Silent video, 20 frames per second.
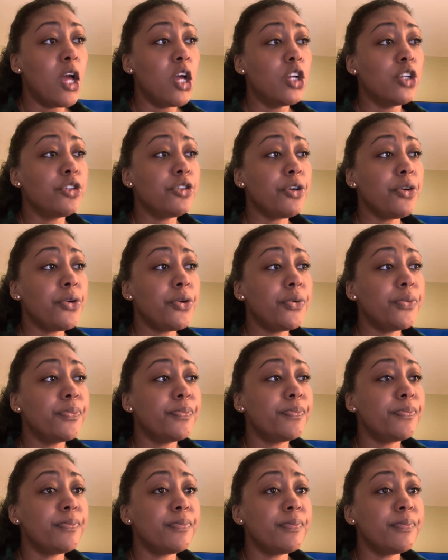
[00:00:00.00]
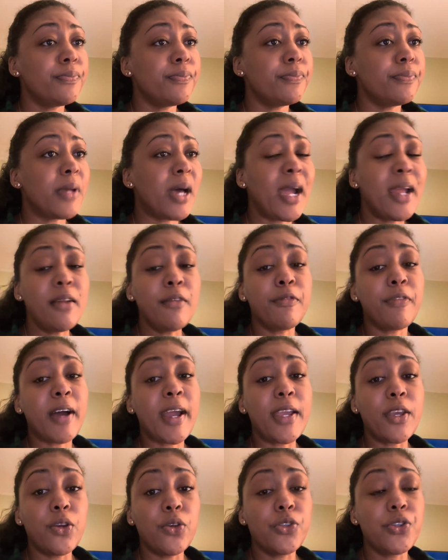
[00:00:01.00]
So I
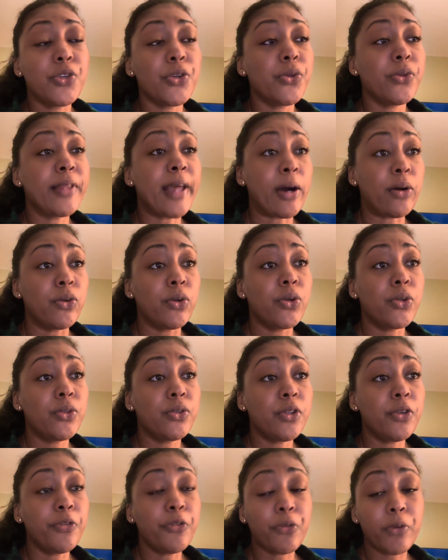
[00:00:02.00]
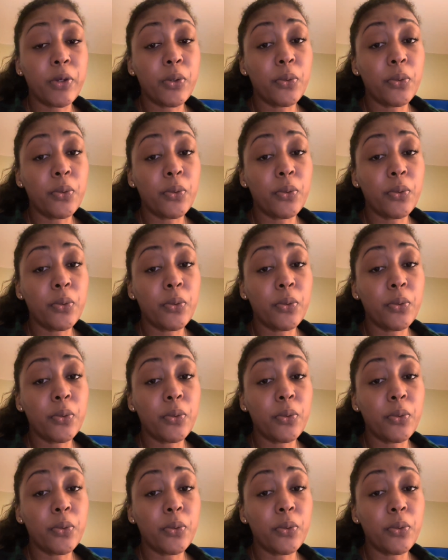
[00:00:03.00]
invite you to download the free